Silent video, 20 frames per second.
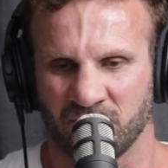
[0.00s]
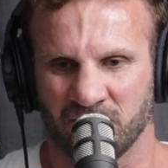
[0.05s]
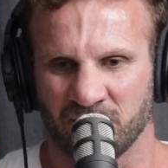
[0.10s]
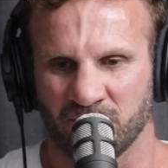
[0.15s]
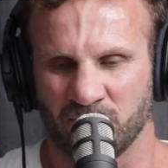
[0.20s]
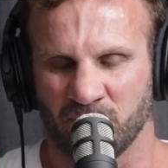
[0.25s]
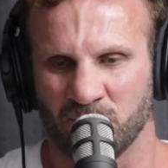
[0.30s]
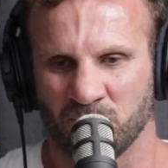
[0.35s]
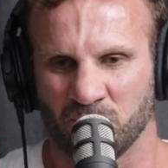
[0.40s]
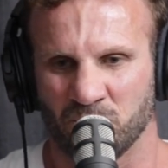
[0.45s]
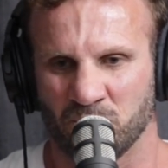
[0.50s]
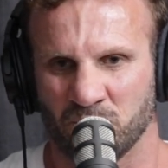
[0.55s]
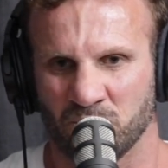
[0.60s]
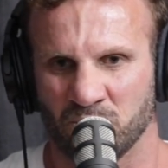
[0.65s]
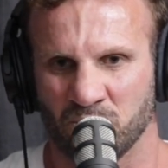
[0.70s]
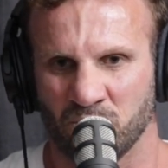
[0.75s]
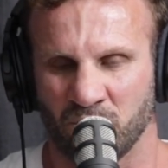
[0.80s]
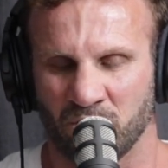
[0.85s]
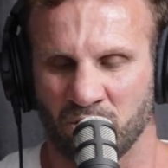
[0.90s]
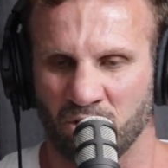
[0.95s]
people who are
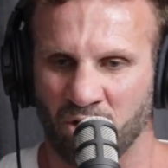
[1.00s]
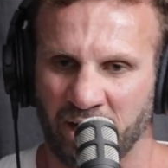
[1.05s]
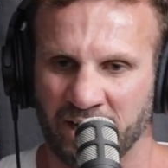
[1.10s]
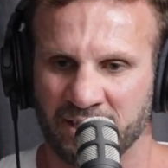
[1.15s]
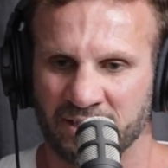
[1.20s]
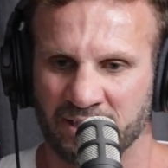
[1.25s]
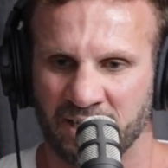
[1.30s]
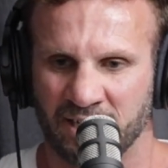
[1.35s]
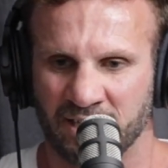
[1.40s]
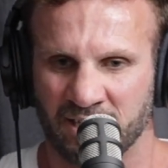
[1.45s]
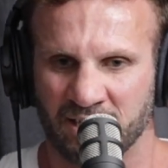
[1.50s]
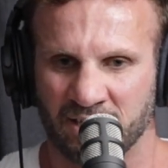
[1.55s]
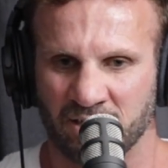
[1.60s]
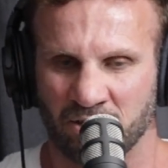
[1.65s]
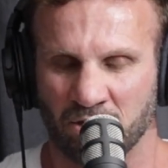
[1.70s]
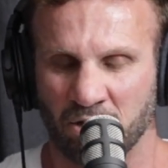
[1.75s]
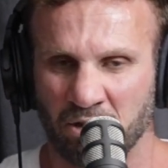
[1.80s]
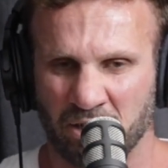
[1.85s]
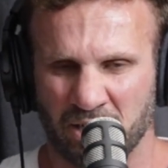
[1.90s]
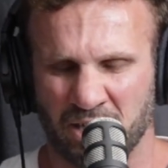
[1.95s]
not like that are going to go,
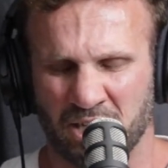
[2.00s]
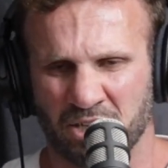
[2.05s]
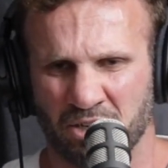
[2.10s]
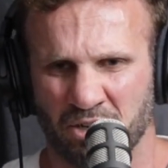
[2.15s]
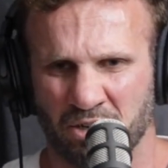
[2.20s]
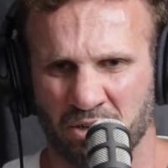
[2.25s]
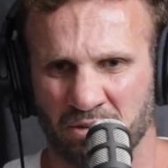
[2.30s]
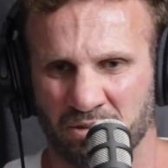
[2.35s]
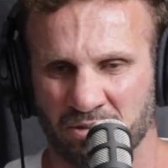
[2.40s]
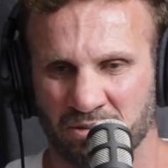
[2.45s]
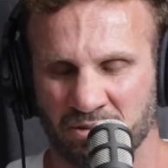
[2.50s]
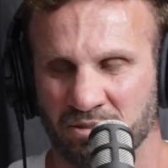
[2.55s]
oh, ego.